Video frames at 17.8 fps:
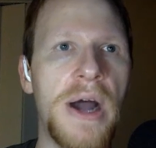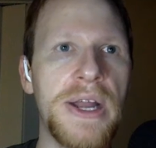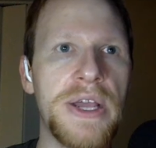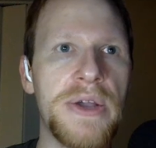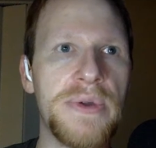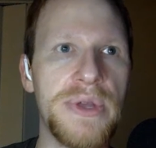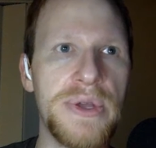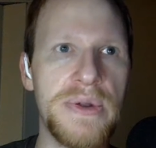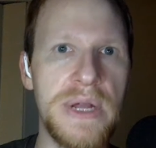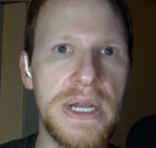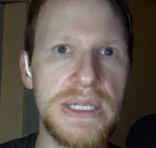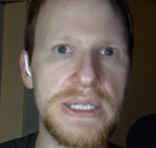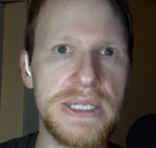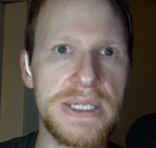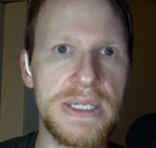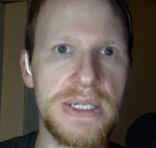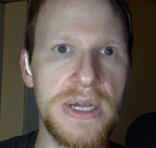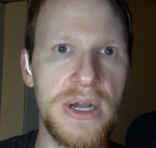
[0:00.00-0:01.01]
Audio
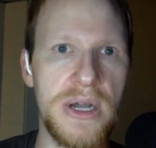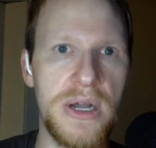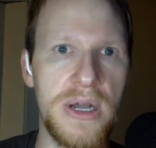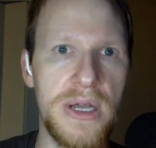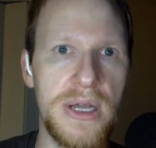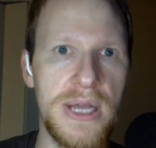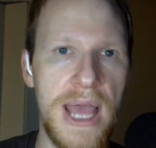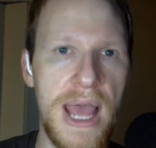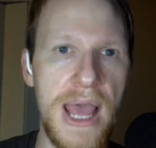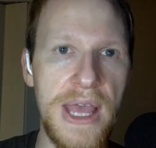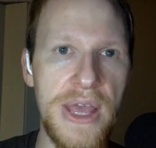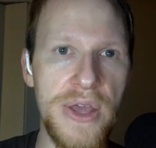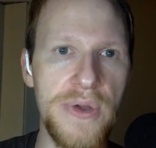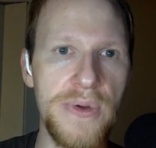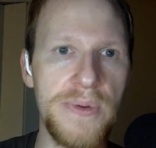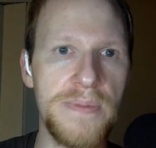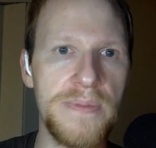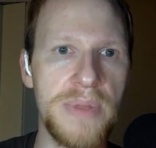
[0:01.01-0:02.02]
Units,
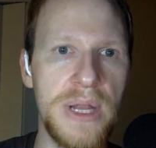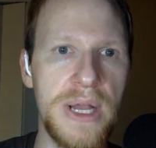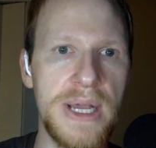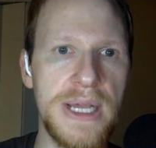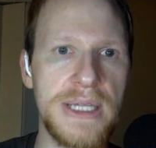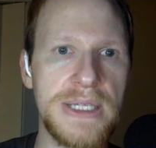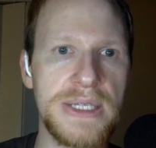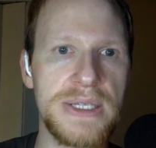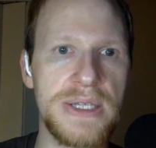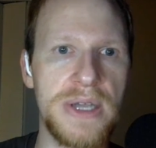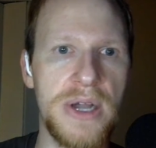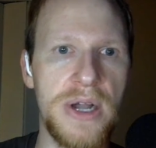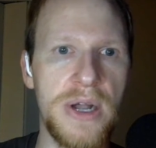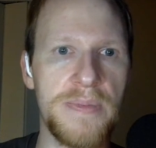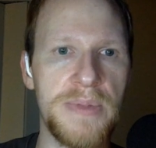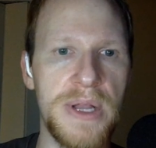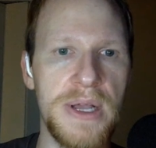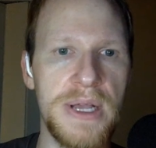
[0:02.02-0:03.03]
AU plugins
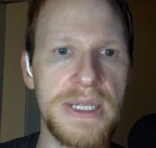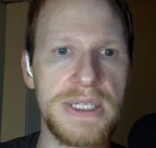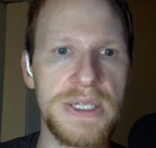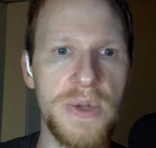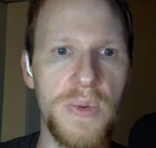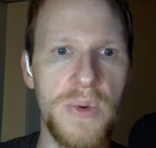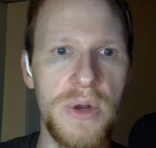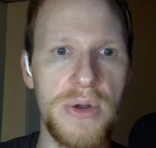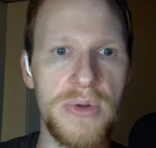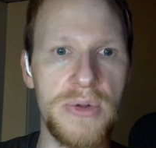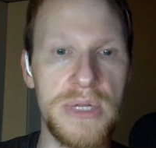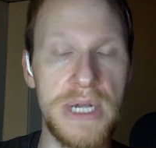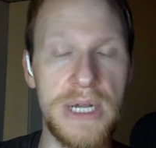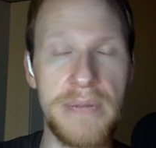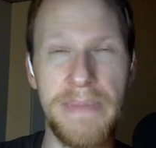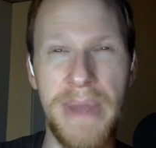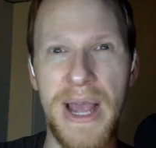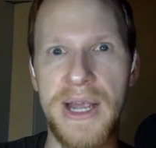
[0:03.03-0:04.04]
are plugins that work
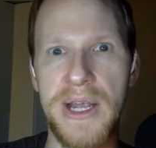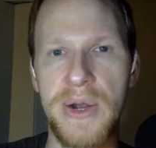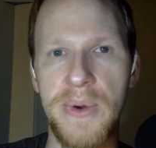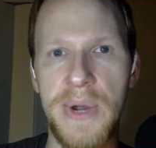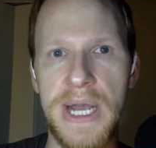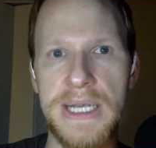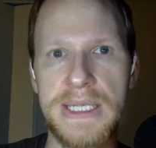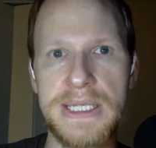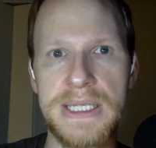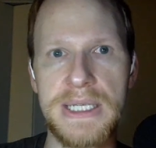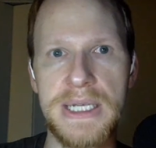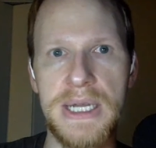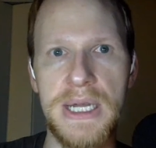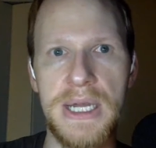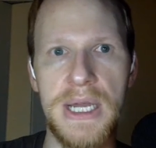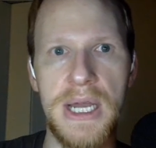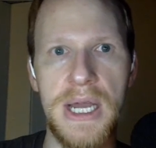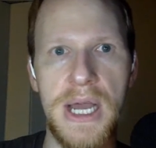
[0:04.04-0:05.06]
only on Mac OS.
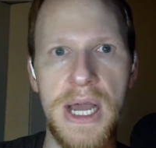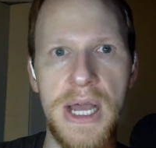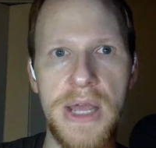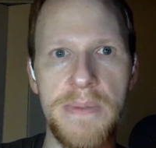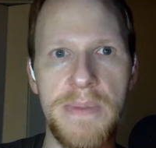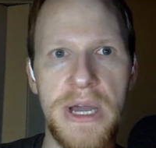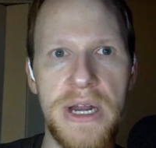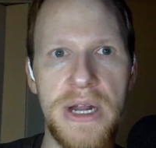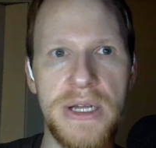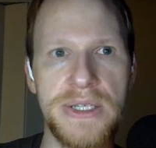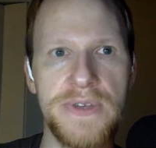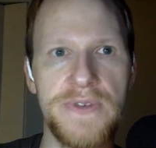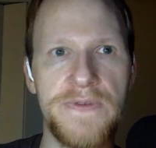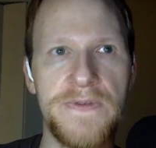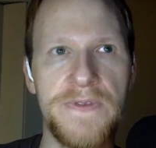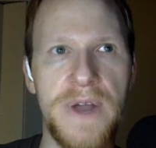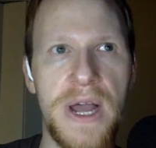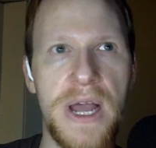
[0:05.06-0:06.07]
You might
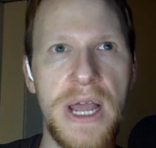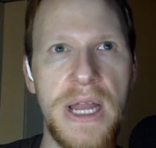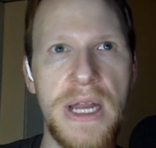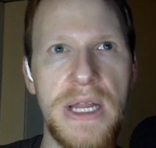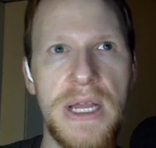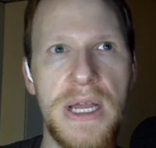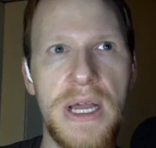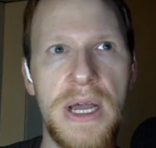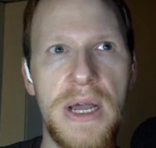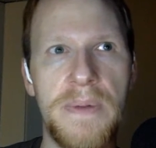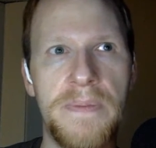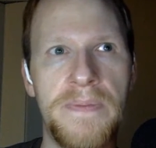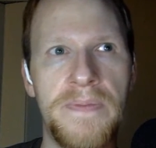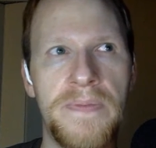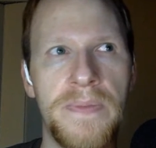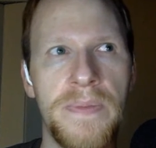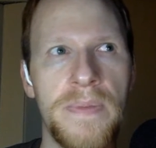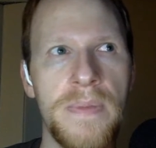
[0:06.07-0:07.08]
also find
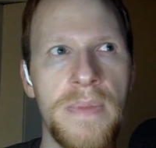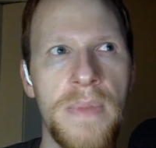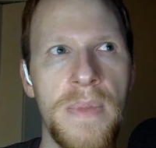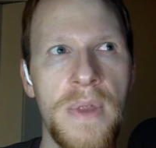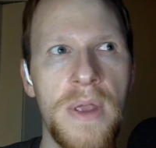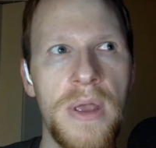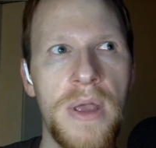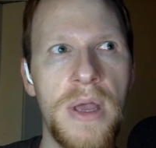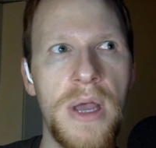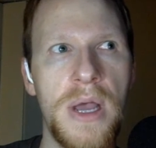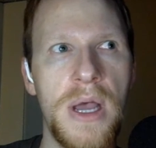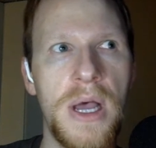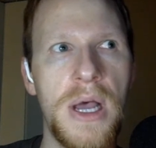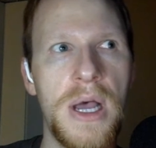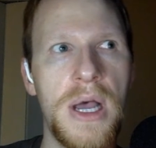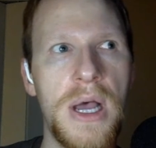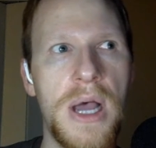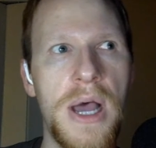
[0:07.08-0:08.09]

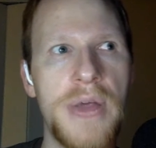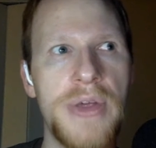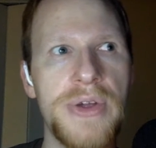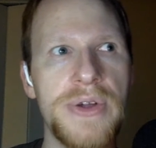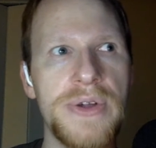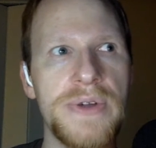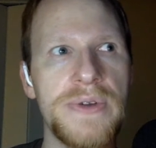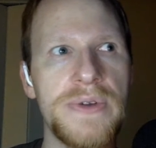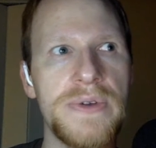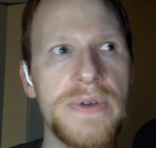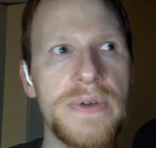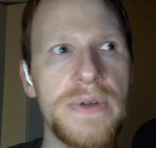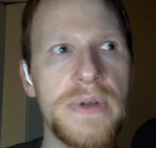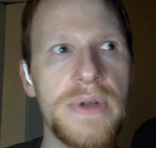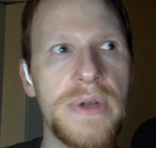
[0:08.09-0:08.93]
other